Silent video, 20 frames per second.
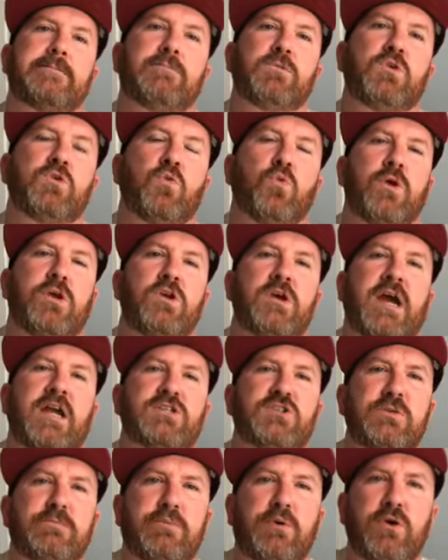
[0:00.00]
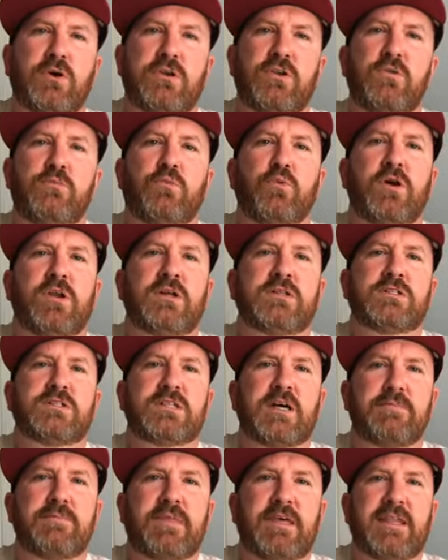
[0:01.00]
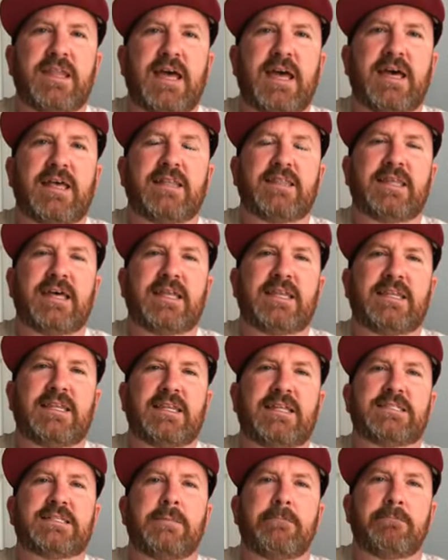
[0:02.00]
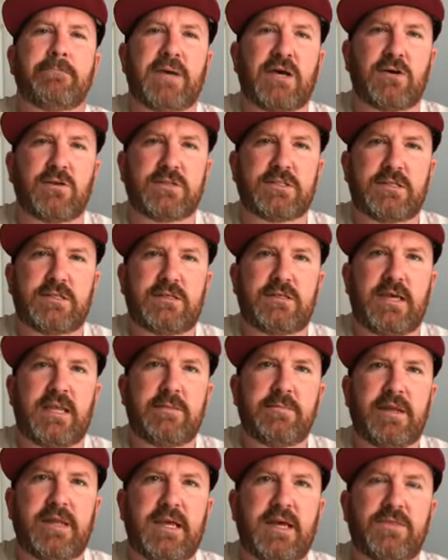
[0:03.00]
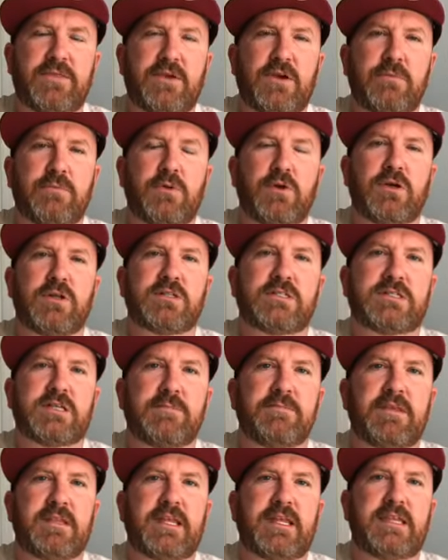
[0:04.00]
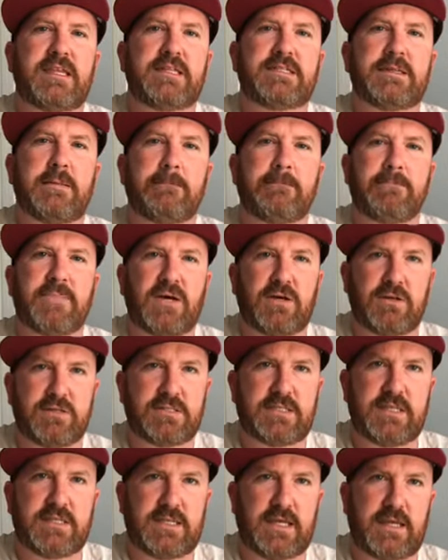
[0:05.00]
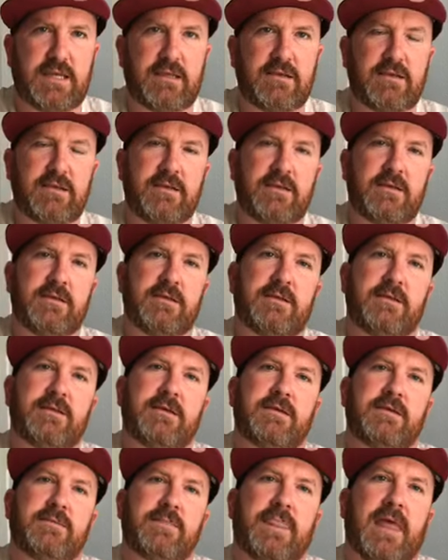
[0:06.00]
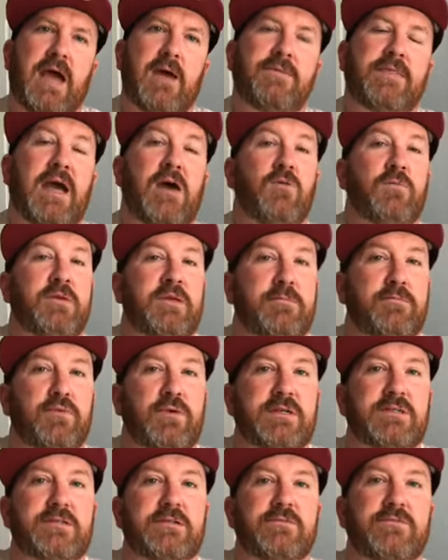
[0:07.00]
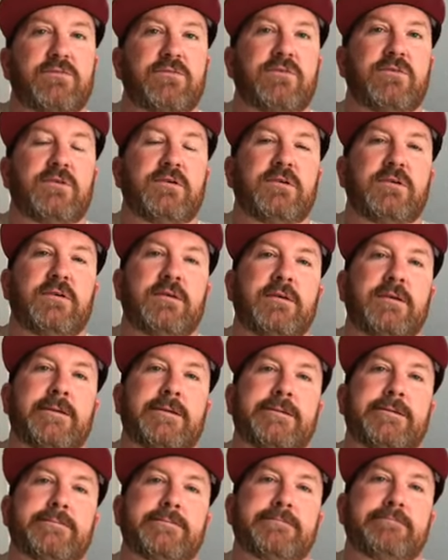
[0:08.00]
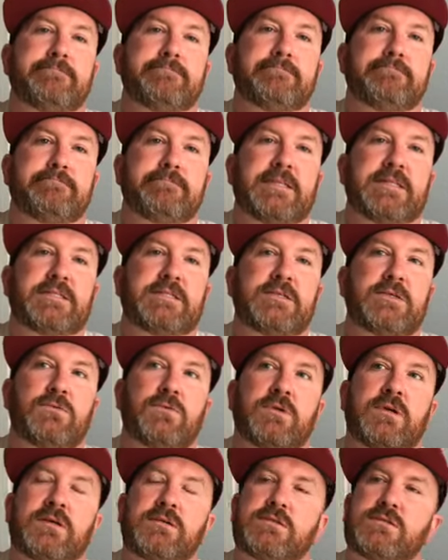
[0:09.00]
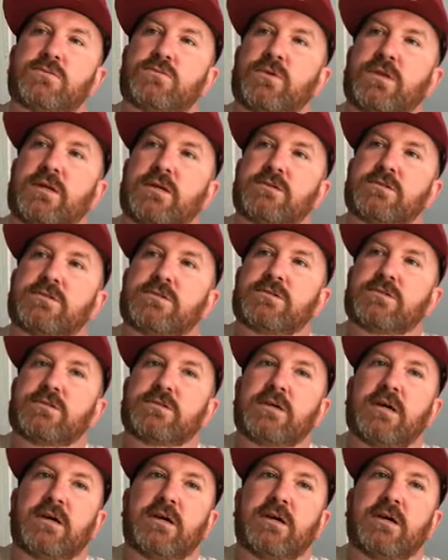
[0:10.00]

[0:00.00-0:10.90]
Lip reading: you put on something that needs a belt. Anybody out there put on something that needs a belt today? That would be impressive. Let's see what else.